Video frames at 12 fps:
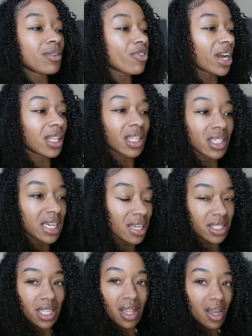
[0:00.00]
the regular
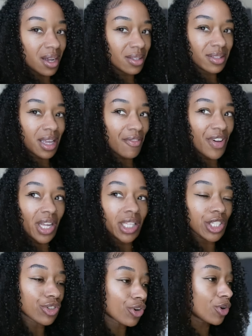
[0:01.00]
nail salons. I found
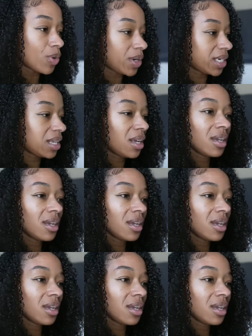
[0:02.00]
this girl on